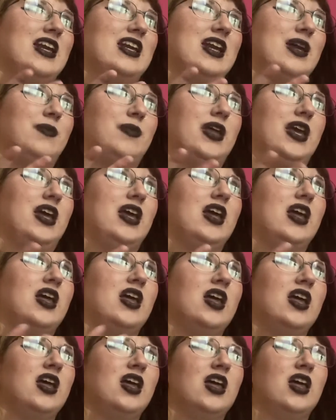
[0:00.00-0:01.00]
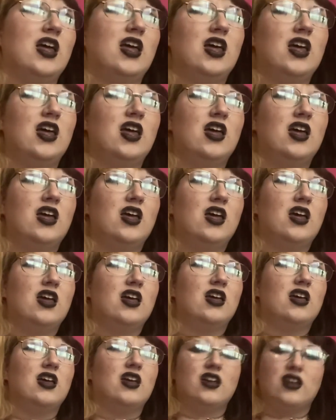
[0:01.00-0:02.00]
I'm like,
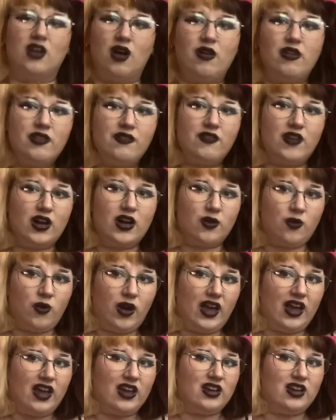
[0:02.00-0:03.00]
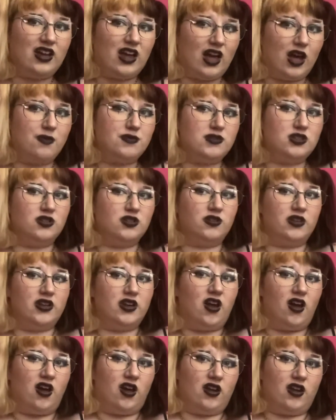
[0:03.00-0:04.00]
go the fuck away. Absolutely
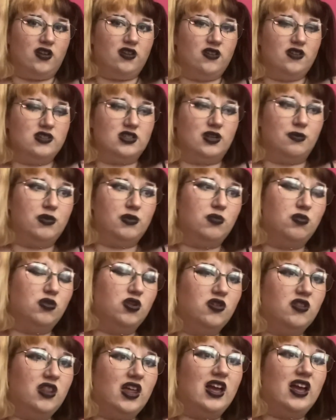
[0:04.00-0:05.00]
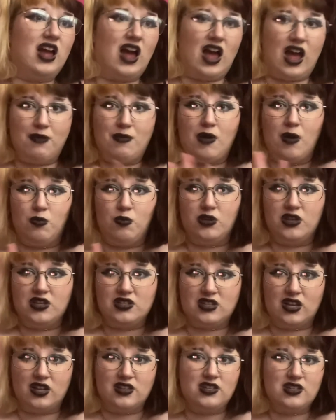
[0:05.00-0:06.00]
not. Some people are like, I'm up when the
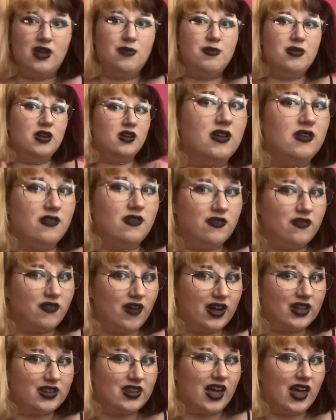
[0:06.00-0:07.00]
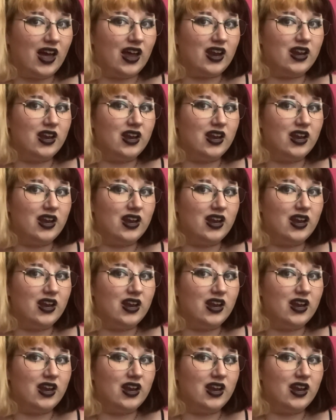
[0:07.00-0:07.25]
sun's up. Fuck that.